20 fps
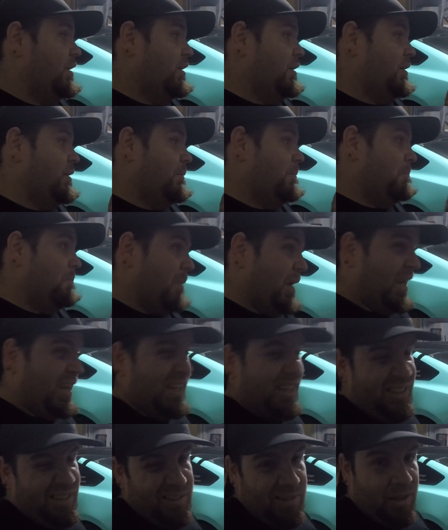
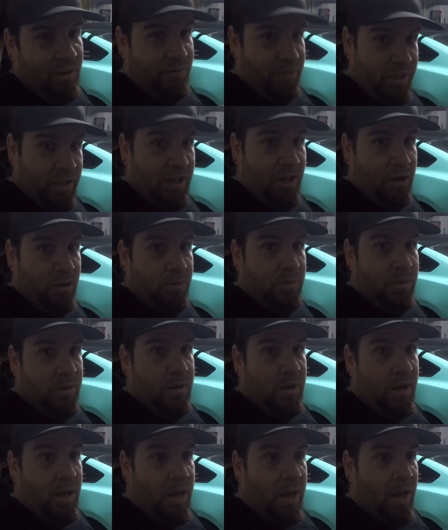made a video,
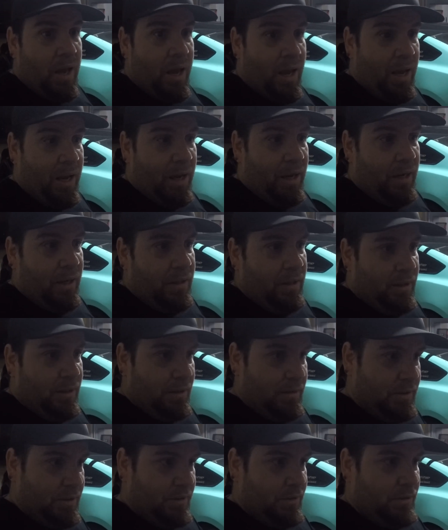and
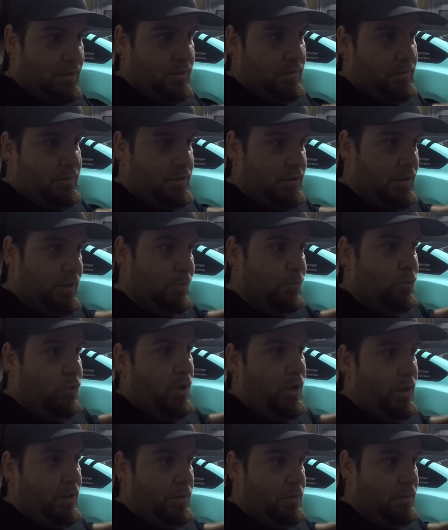just to
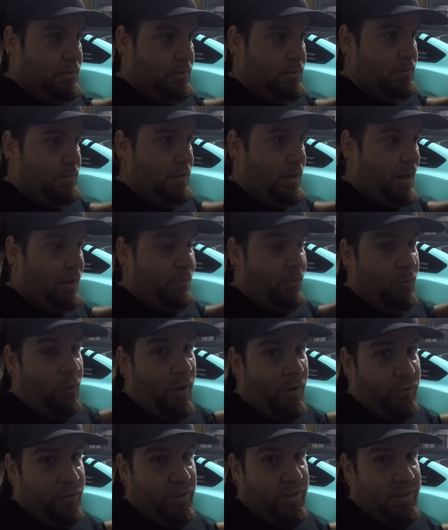somewhat have a
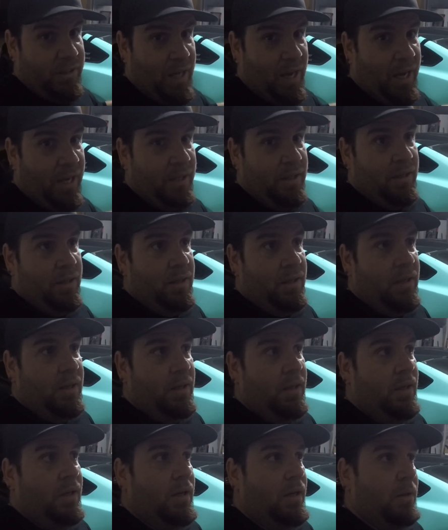reference guide,
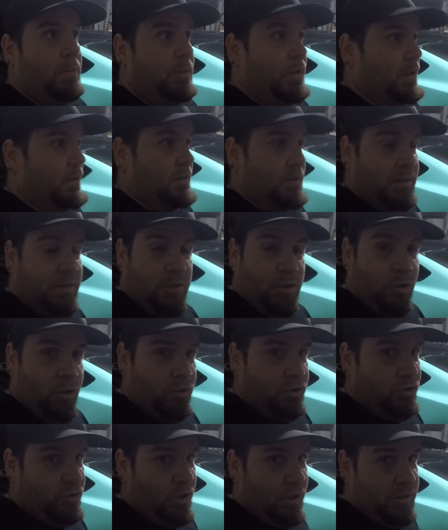because no
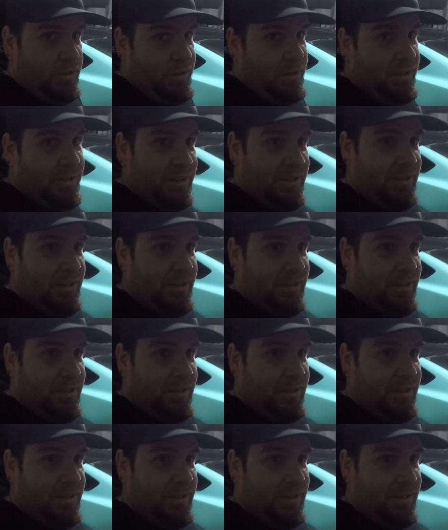instructions. This